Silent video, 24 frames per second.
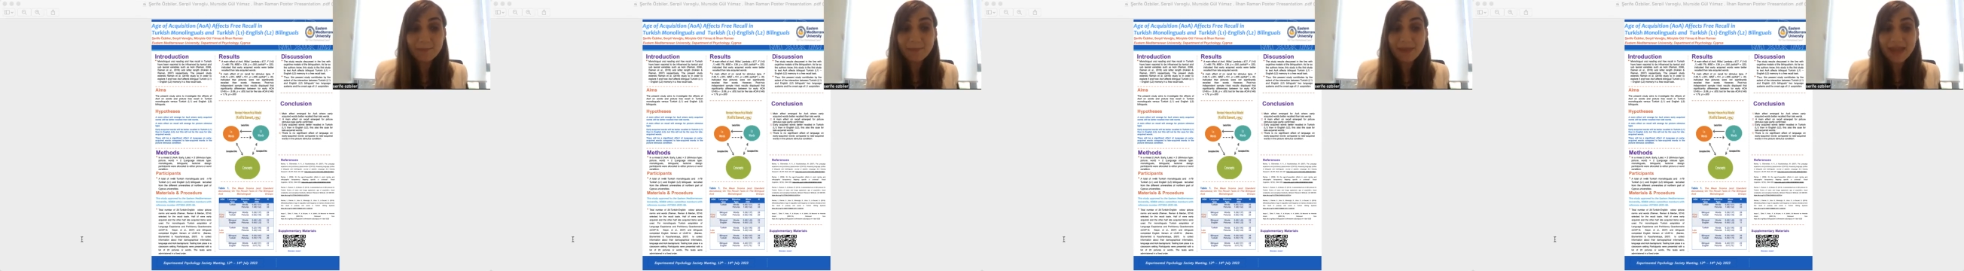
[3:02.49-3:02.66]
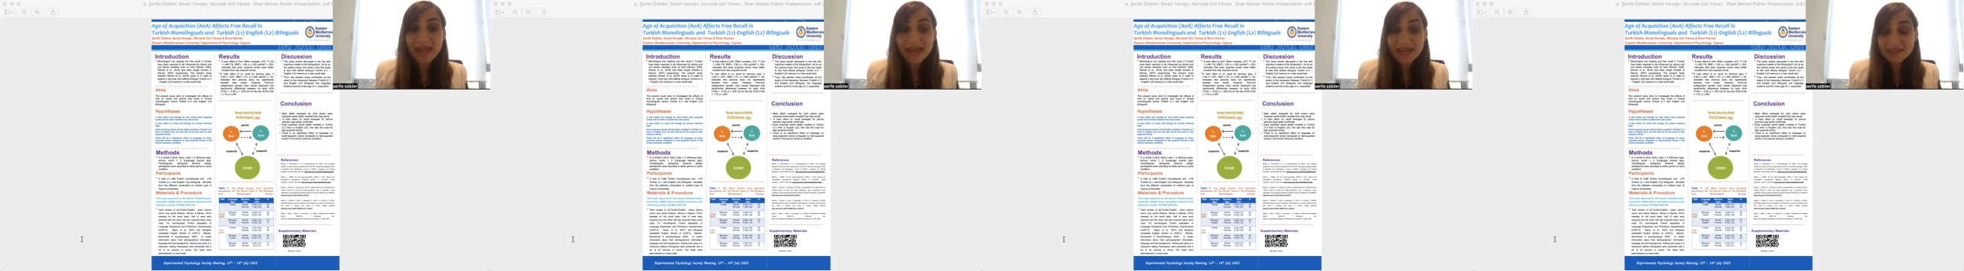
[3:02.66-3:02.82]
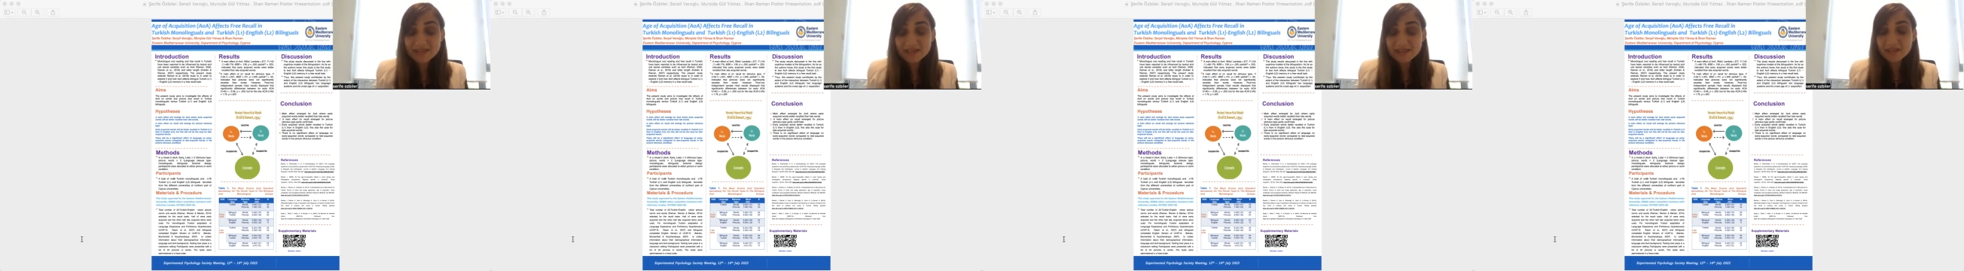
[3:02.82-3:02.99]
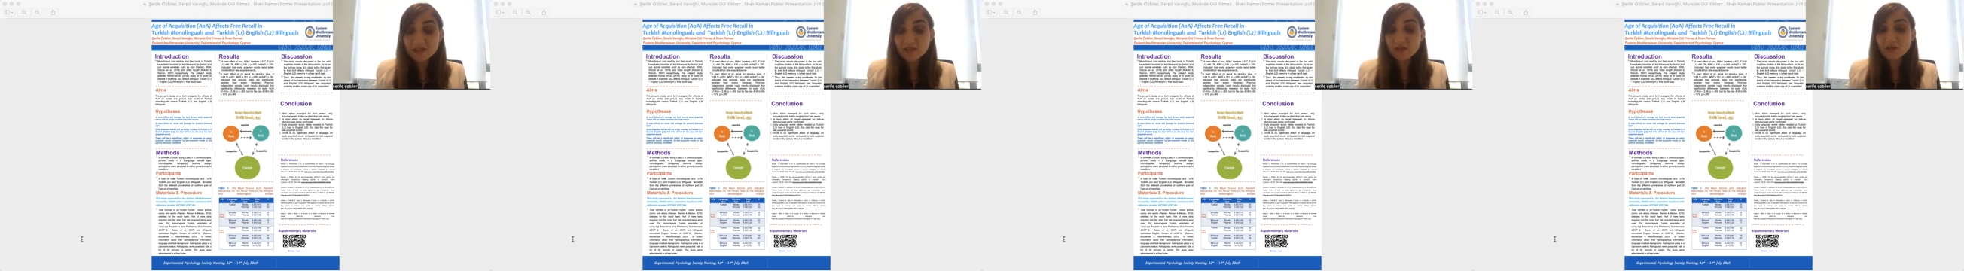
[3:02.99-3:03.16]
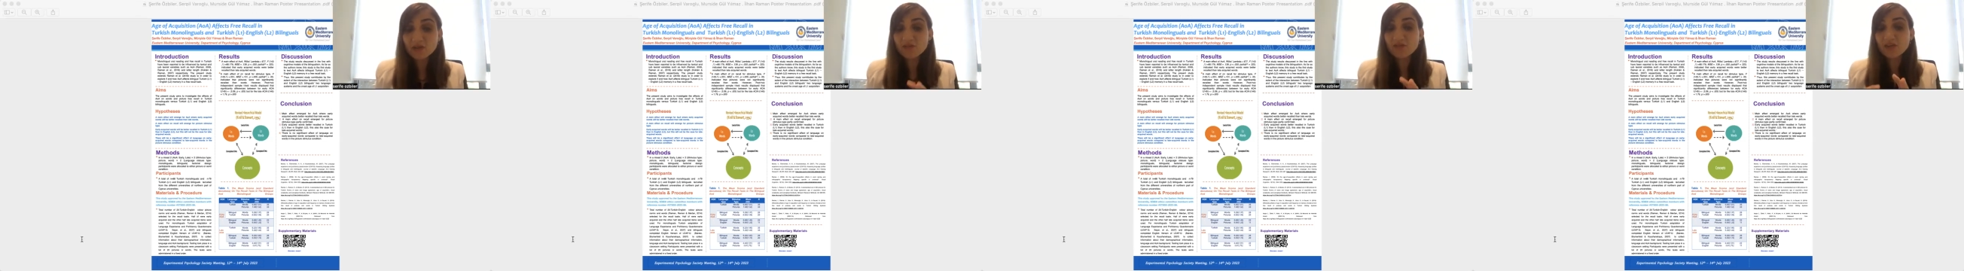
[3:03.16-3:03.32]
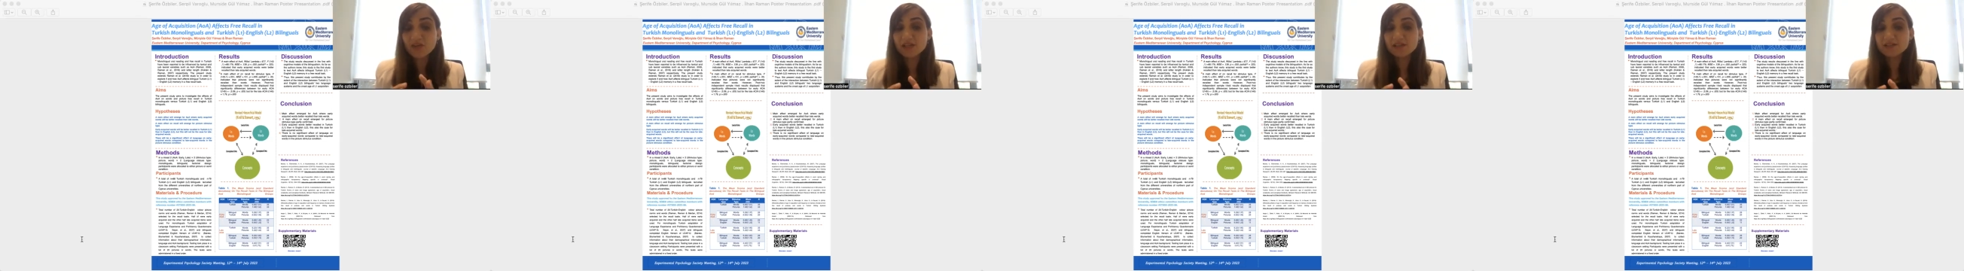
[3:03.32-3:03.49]
main
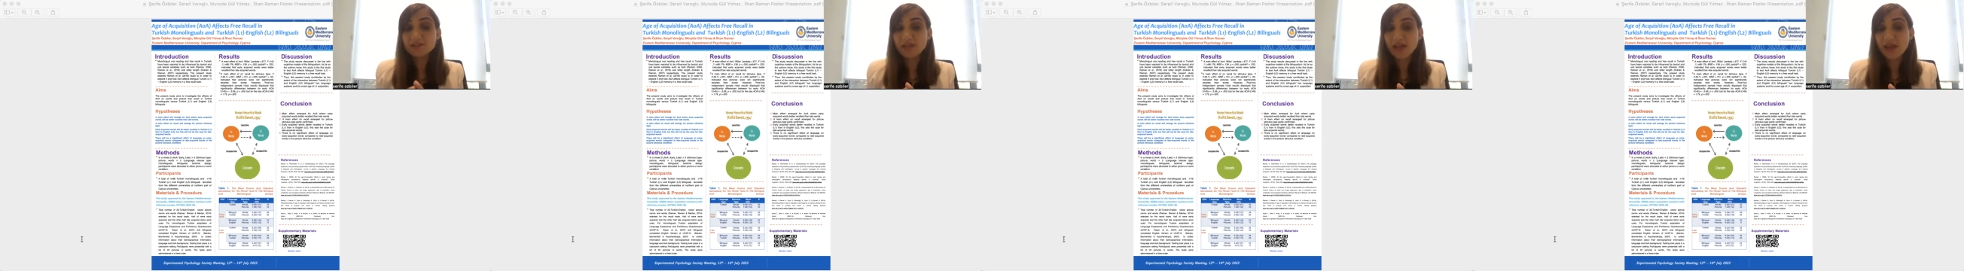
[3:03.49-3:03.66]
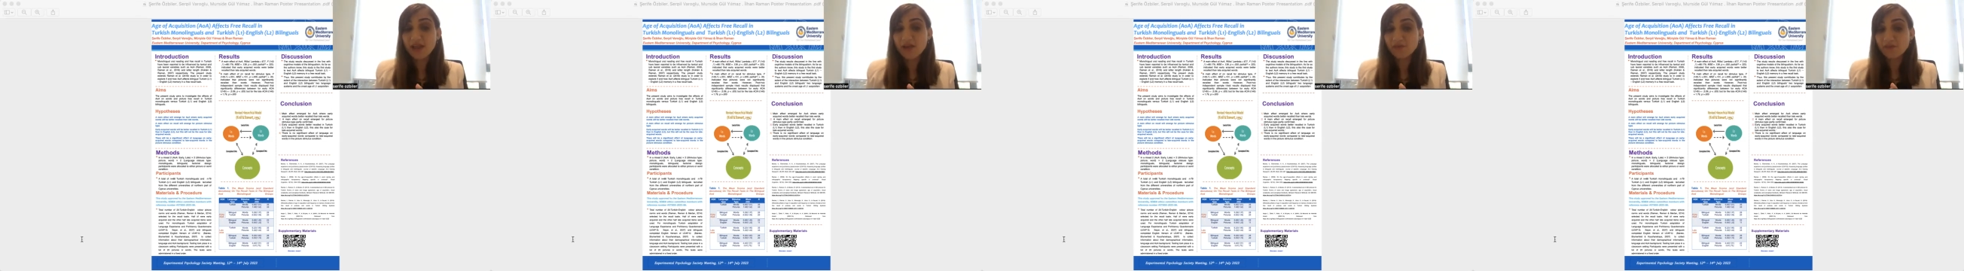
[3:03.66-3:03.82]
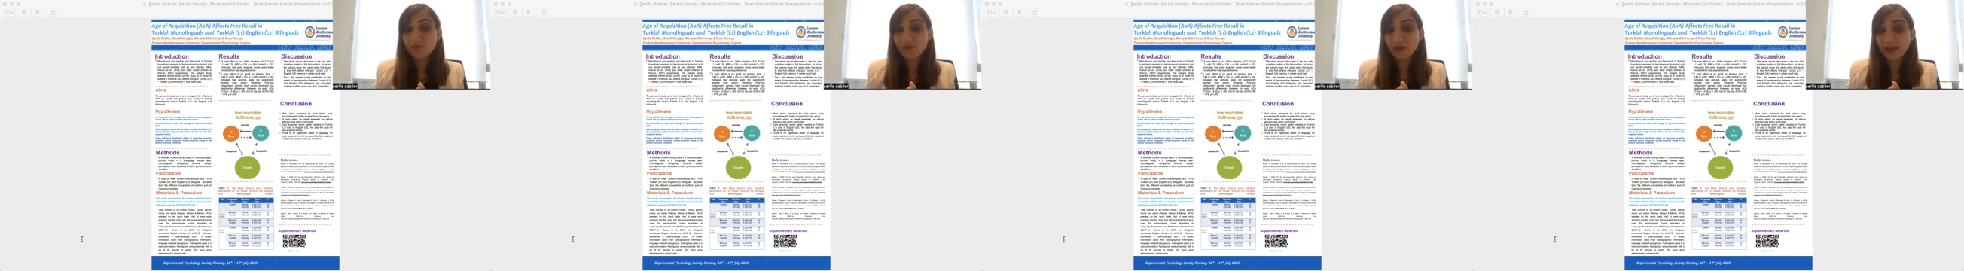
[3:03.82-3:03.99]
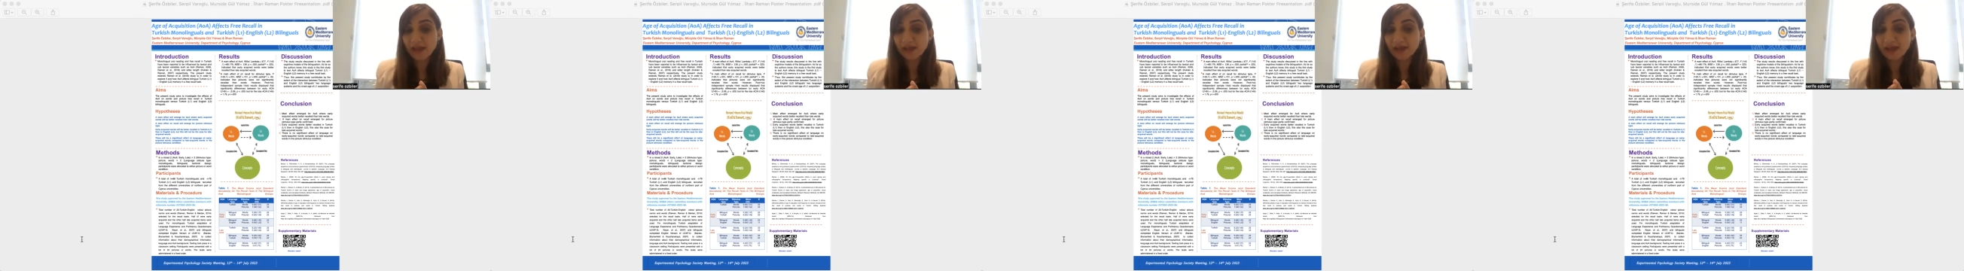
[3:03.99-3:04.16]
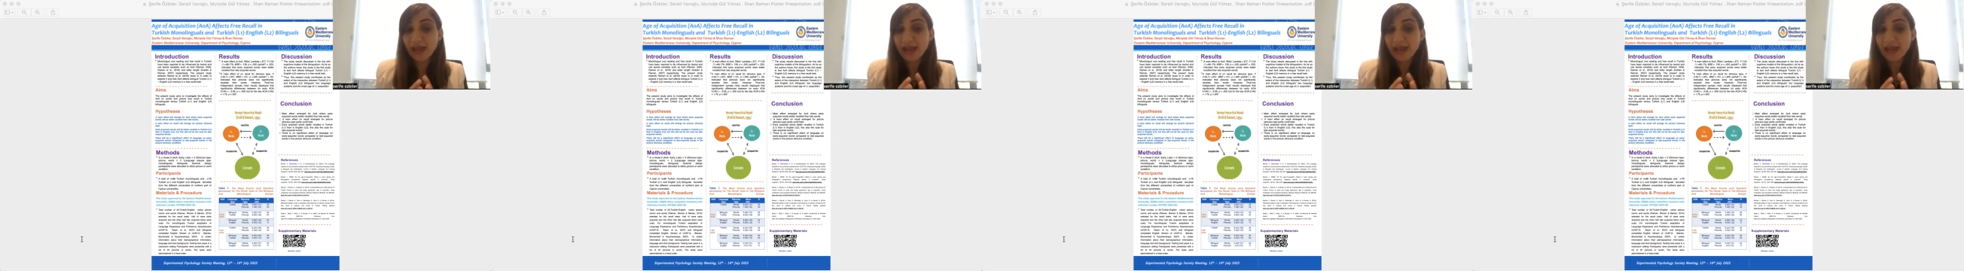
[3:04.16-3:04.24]
significant effect,